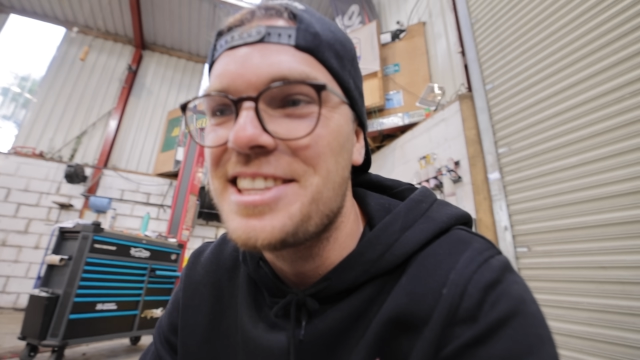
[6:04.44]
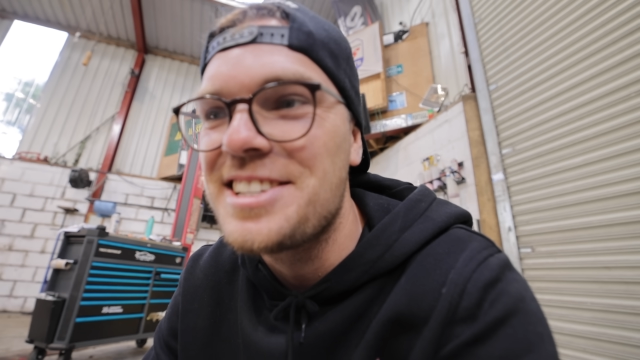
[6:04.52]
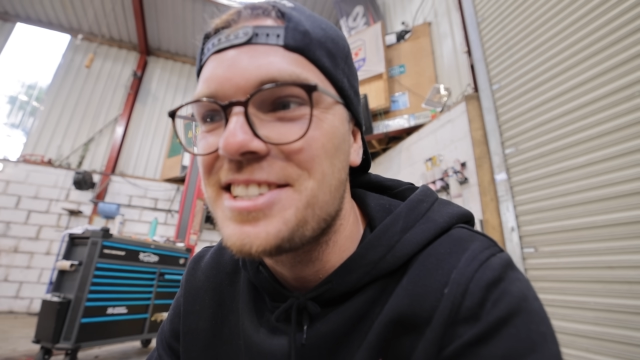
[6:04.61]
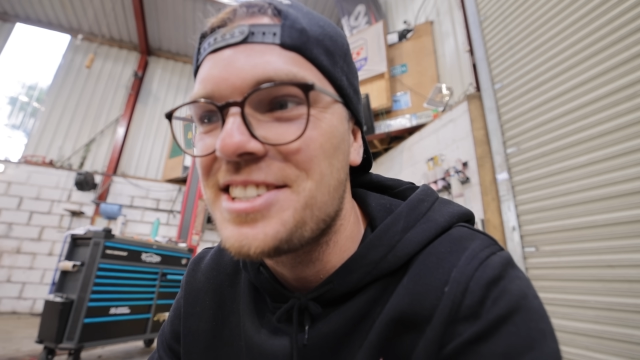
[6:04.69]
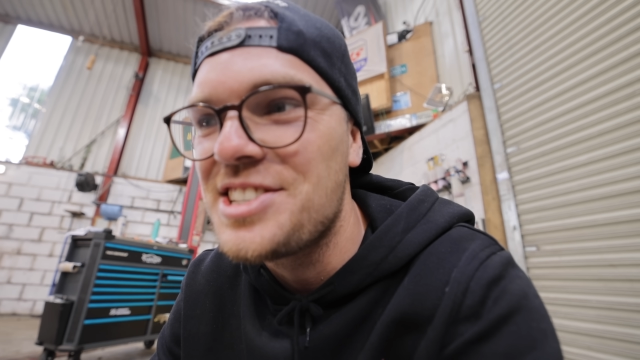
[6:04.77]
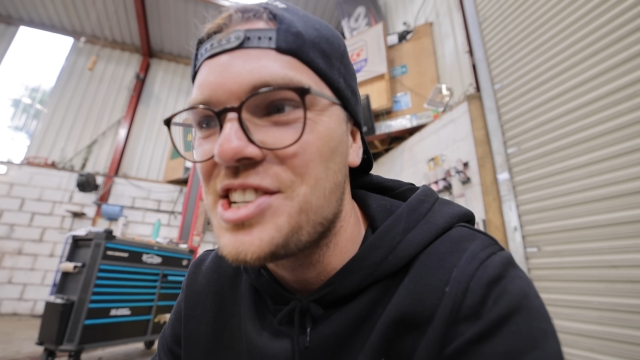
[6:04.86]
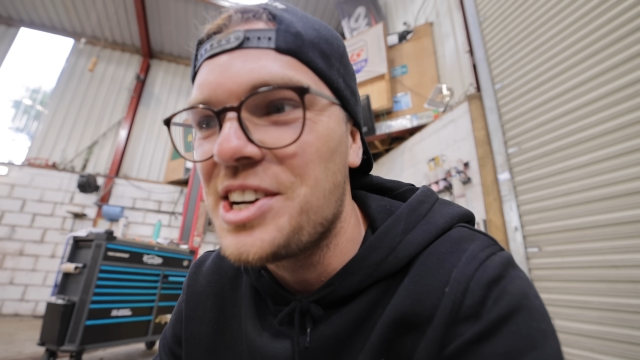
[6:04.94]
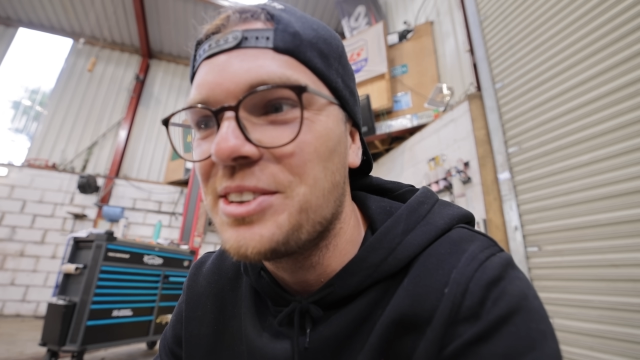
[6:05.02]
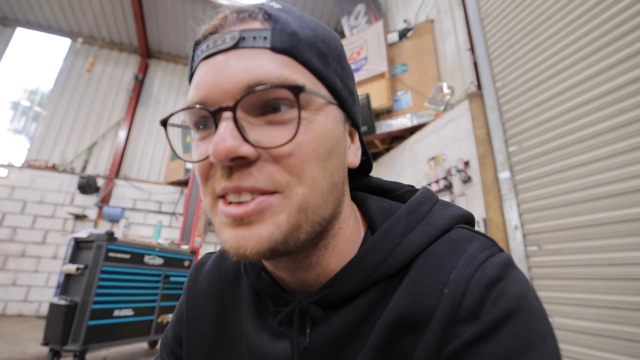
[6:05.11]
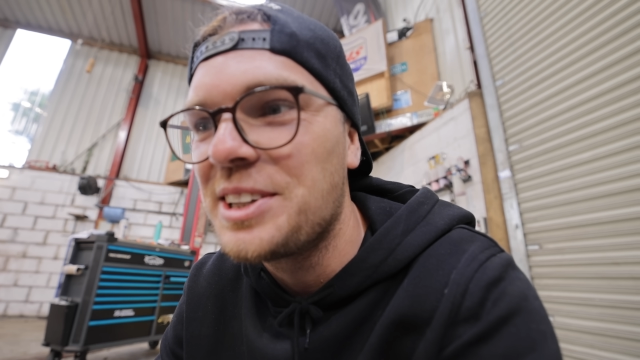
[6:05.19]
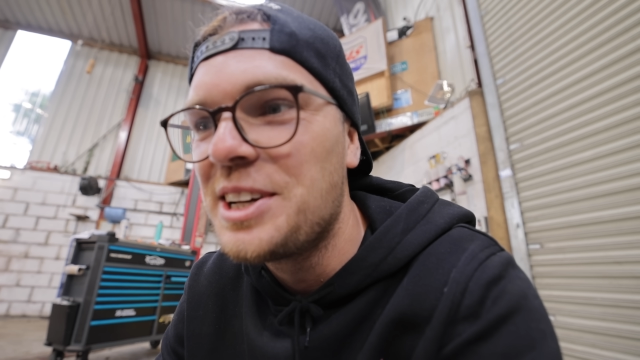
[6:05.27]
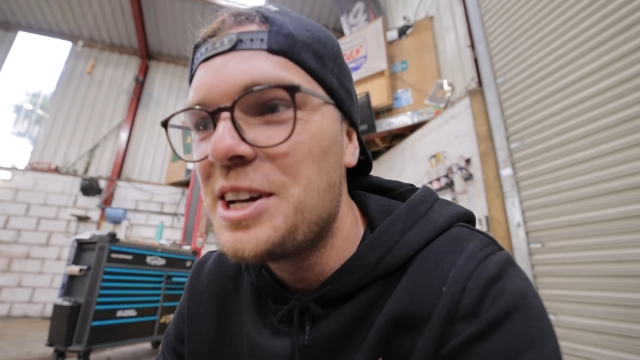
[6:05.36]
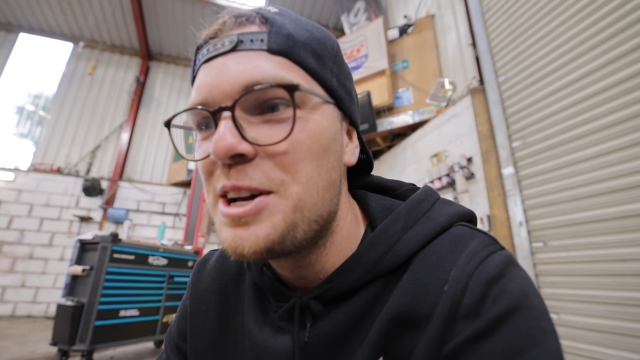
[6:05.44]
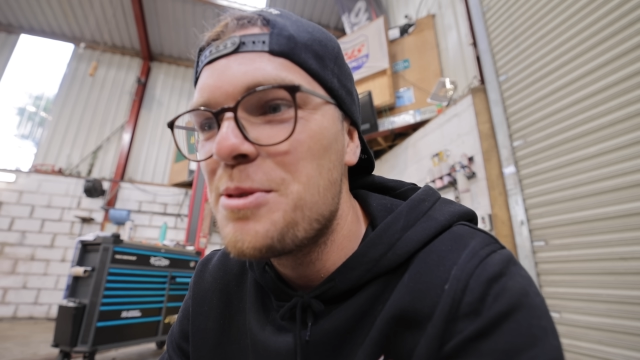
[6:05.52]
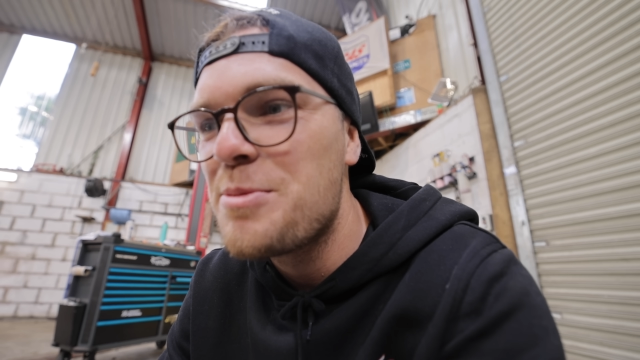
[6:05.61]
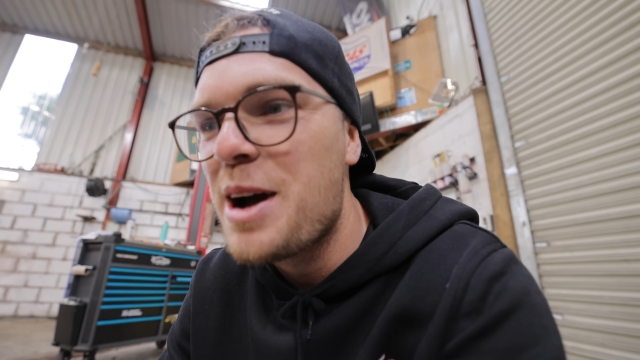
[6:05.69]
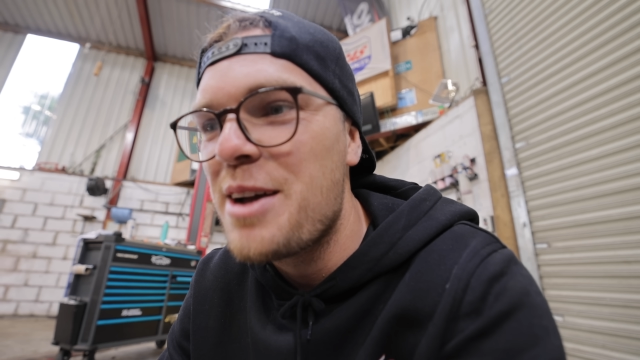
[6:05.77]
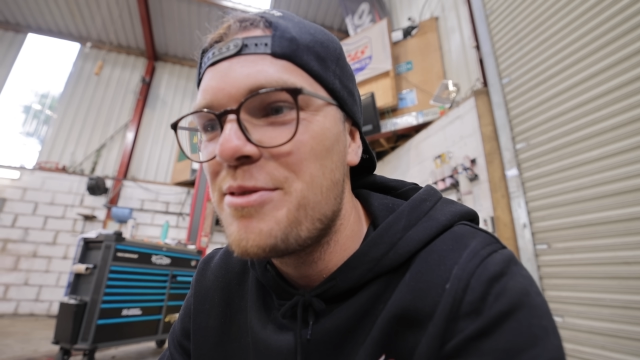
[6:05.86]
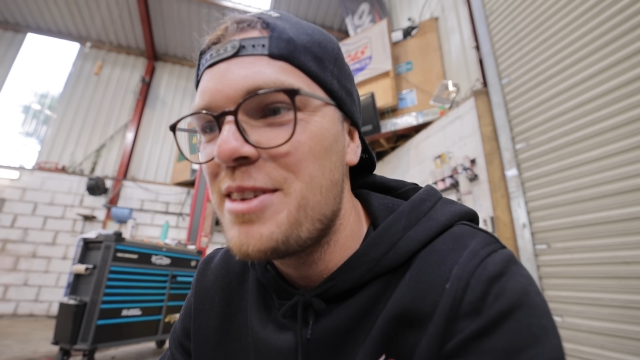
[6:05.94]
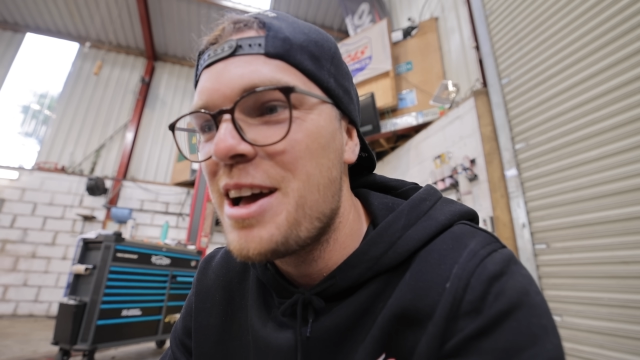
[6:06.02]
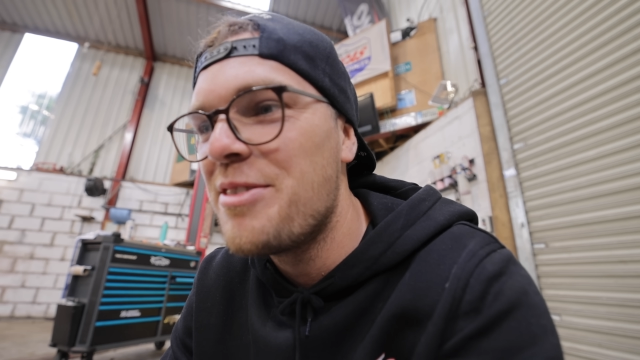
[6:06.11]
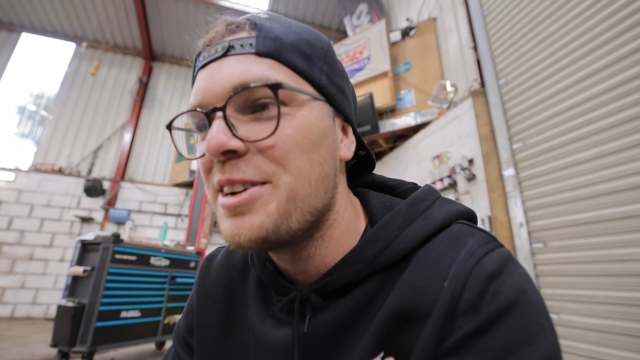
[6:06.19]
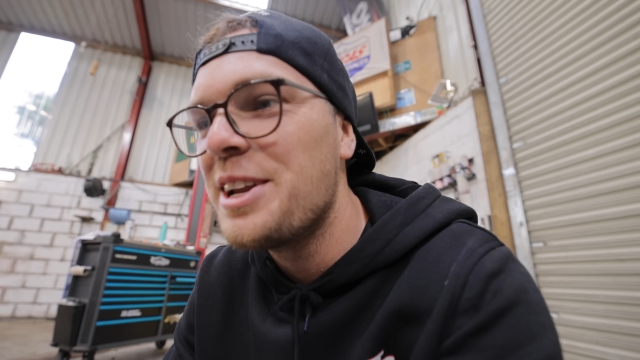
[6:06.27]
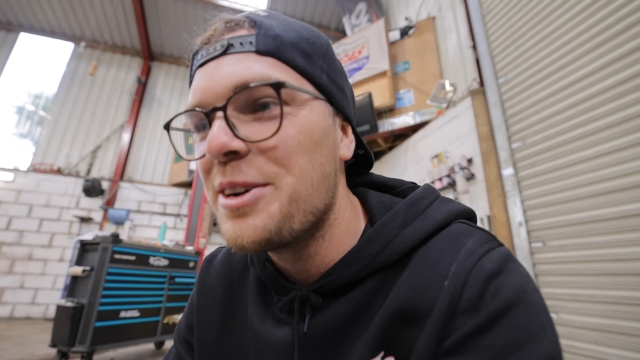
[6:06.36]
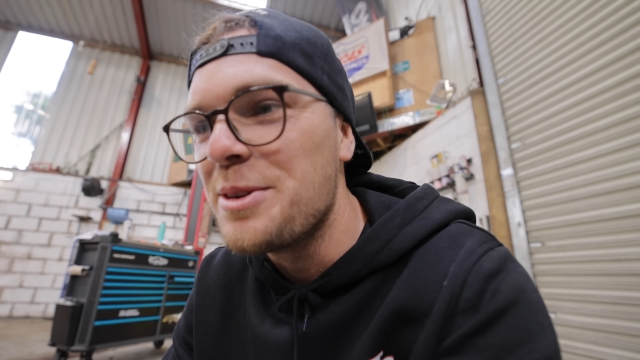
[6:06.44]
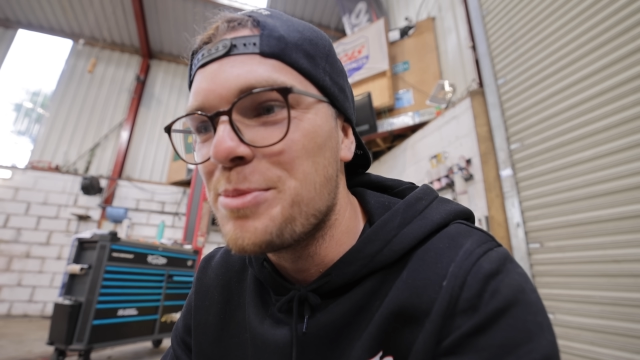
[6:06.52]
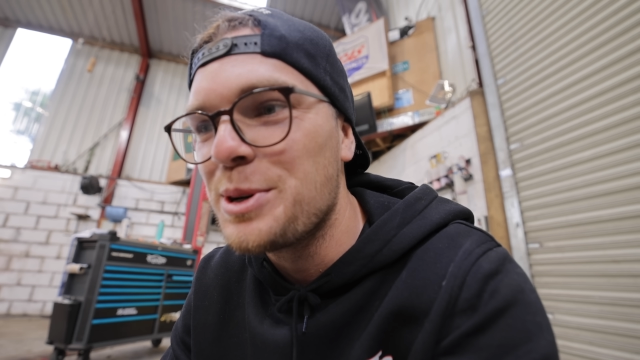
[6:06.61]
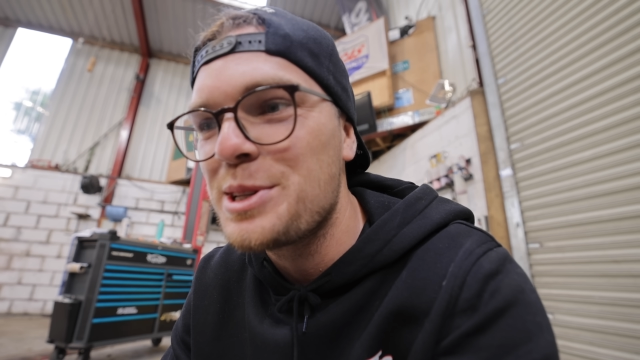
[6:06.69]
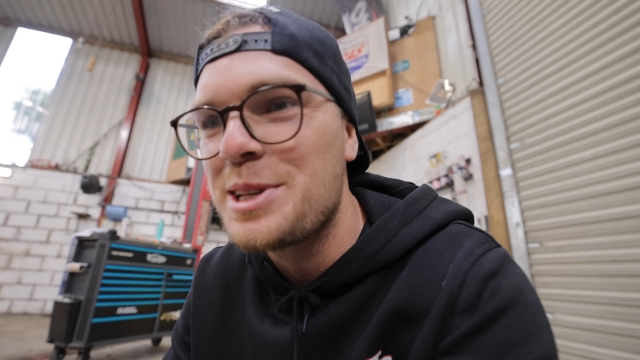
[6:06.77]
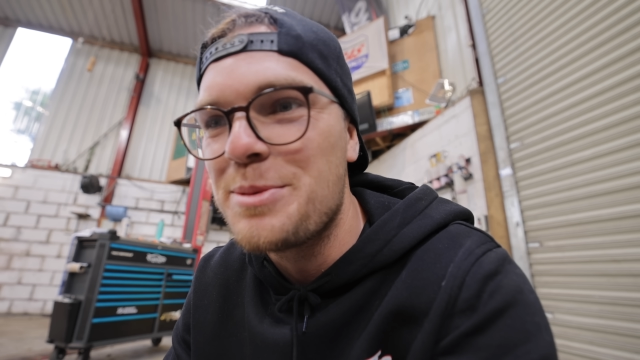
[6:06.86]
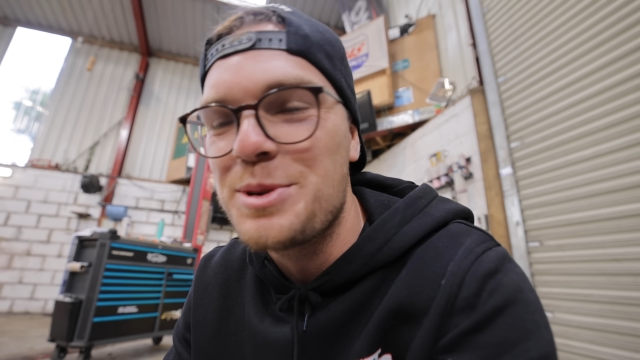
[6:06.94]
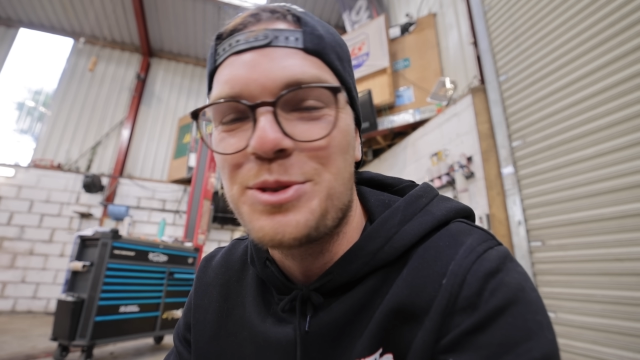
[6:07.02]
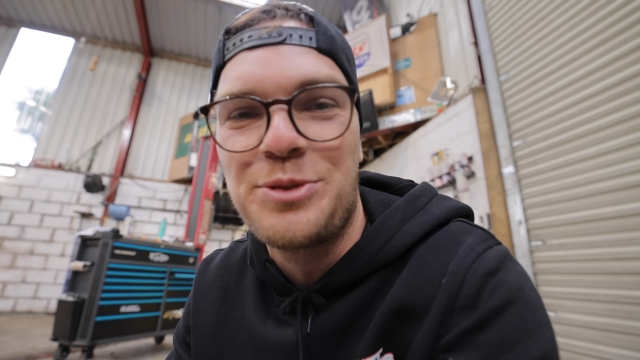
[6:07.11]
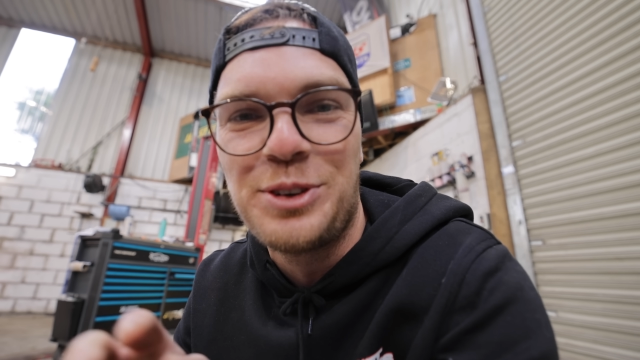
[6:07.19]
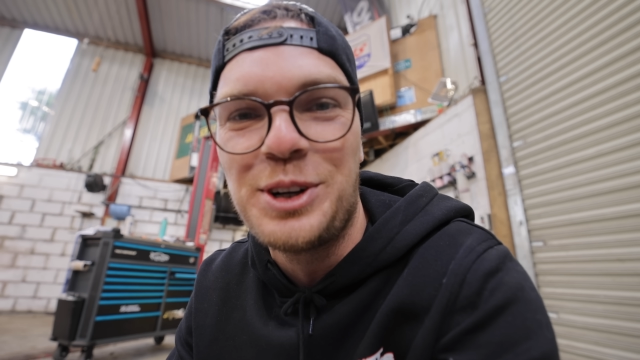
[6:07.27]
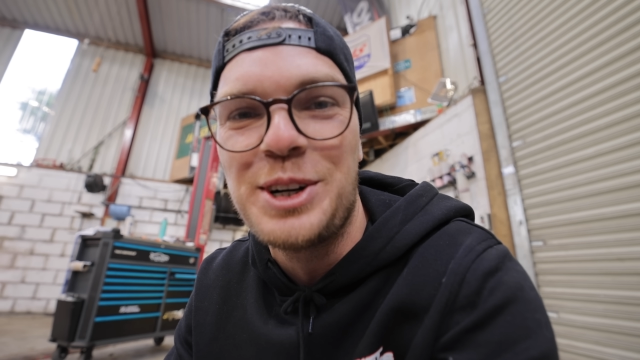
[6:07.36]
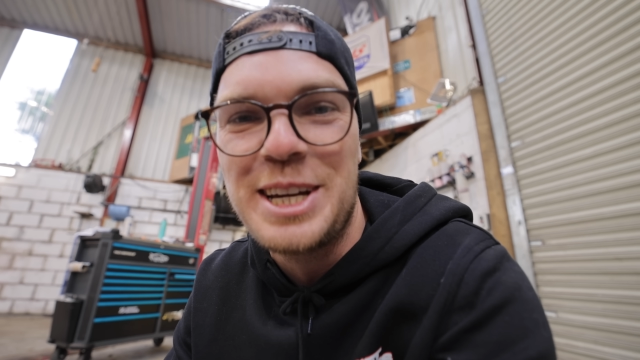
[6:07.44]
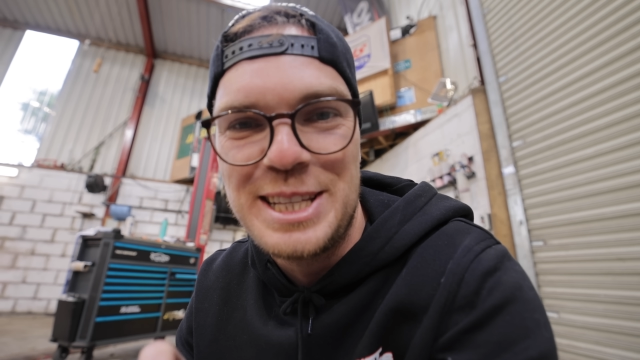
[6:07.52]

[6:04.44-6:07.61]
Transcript: this as a joke, but I've never known him put so much thought